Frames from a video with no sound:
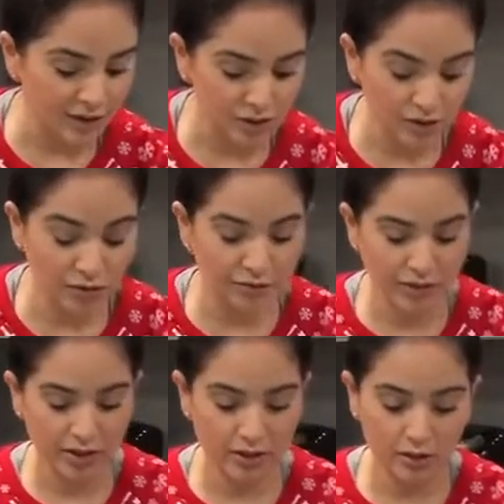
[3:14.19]
the
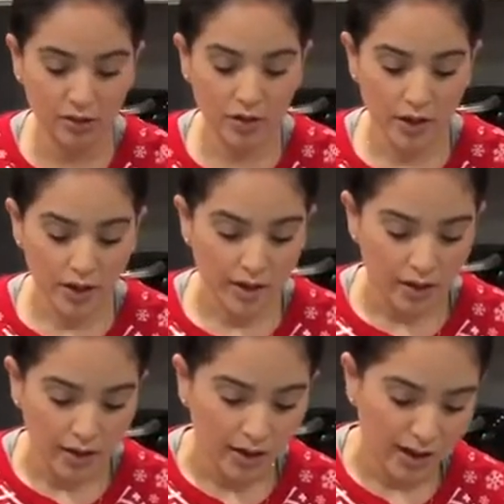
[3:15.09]
sofrito,
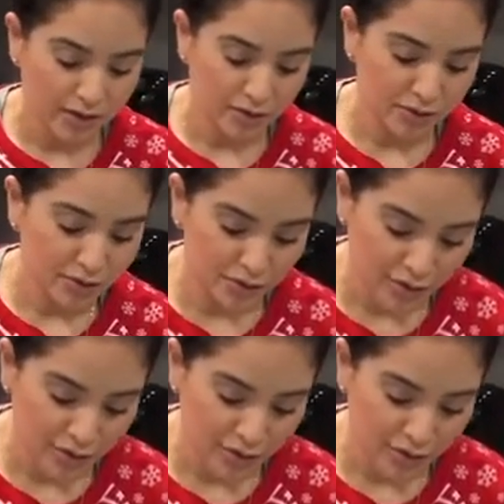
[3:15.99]
and you just